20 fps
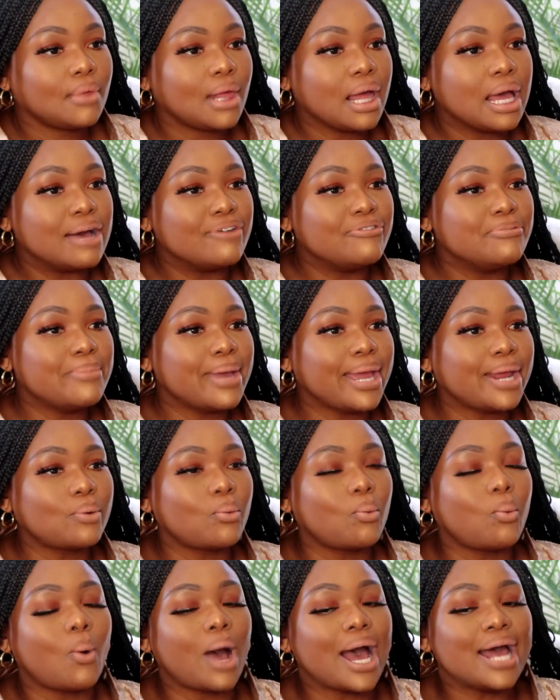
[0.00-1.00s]
I've made
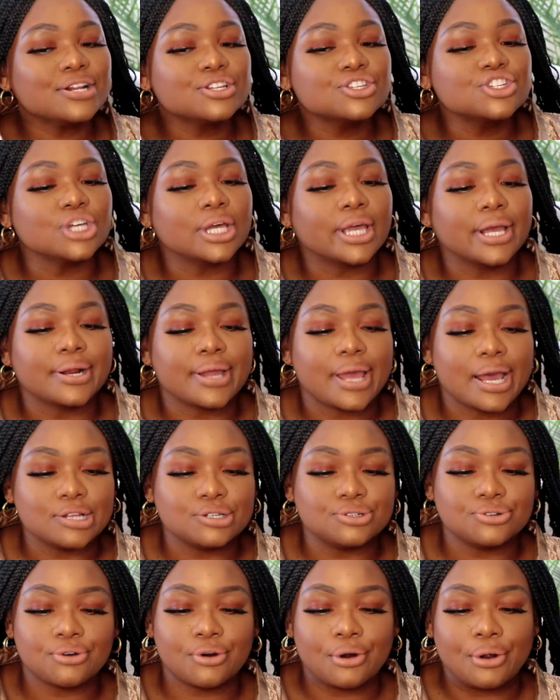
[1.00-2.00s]
one chicken
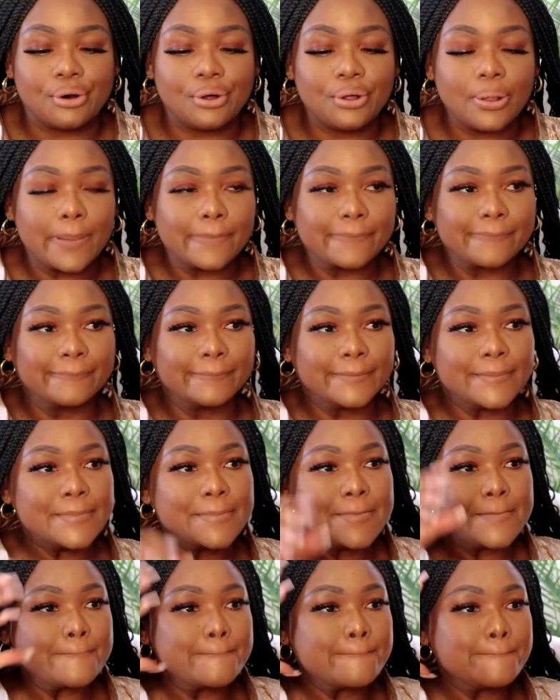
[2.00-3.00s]
casserole,
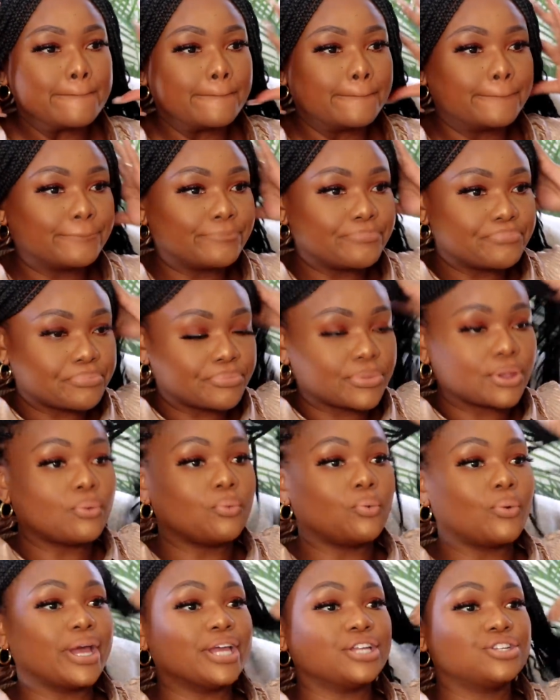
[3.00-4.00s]

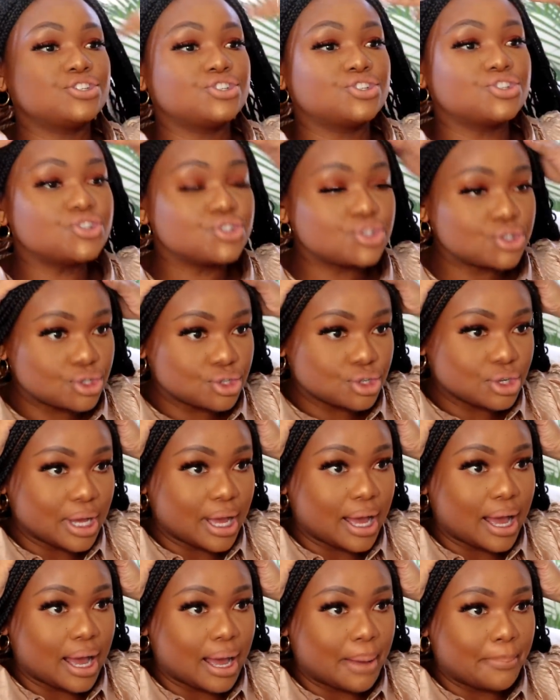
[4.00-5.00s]
which
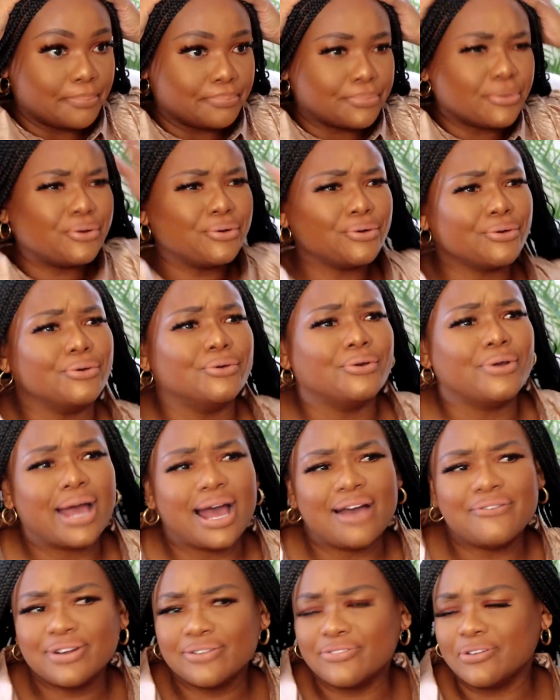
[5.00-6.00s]
no, I
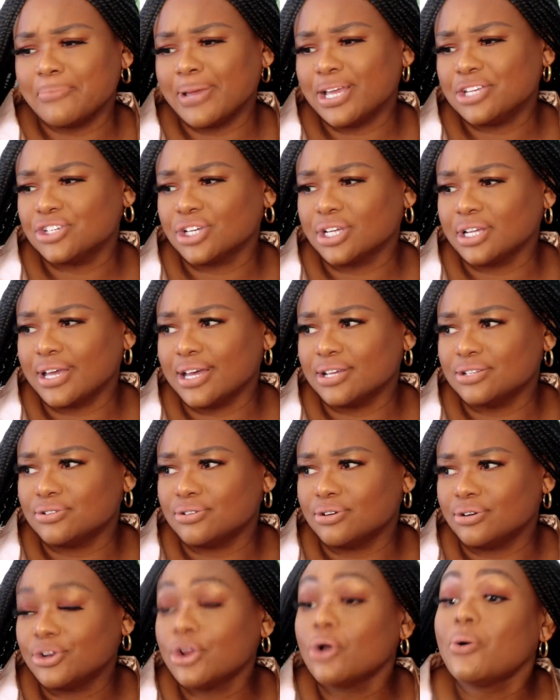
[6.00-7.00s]
haven't even made chicken
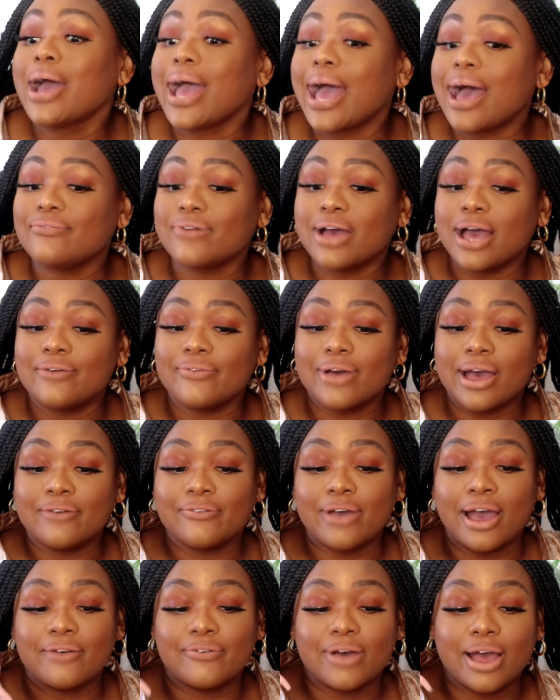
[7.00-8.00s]
casserole. No, I
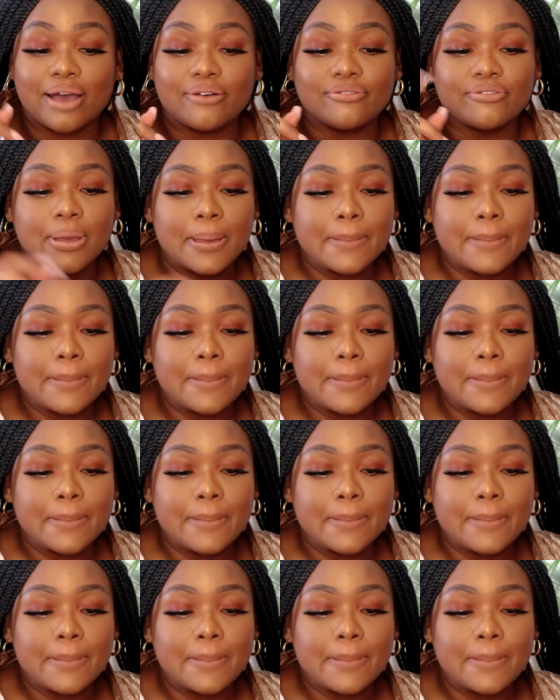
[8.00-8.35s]
have.